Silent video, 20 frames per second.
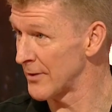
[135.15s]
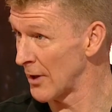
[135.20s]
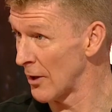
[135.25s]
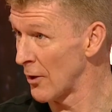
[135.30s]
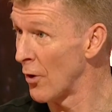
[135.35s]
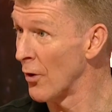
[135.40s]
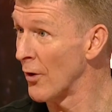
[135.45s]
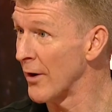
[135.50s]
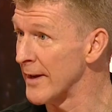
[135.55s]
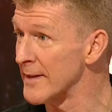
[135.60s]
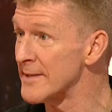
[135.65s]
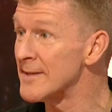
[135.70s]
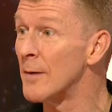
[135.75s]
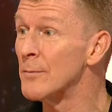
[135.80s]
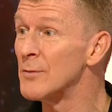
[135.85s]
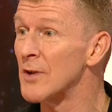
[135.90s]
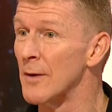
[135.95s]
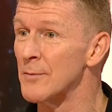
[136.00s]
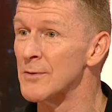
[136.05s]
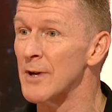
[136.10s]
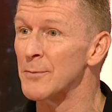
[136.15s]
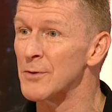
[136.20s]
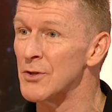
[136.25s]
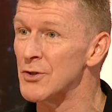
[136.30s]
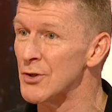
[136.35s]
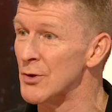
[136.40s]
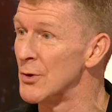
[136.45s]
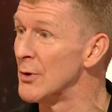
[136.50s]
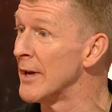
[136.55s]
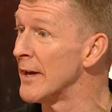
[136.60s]
the longest, sometimes up to
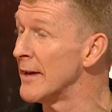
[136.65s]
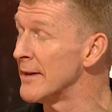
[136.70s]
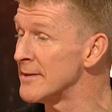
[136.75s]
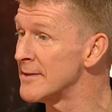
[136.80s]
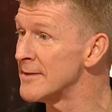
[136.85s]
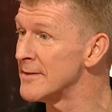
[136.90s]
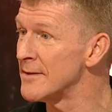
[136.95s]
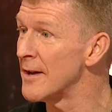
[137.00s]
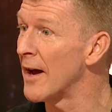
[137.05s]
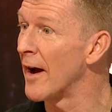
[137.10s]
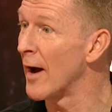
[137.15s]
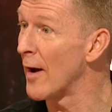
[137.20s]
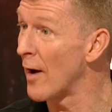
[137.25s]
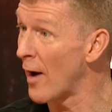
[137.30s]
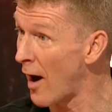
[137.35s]
two years uh,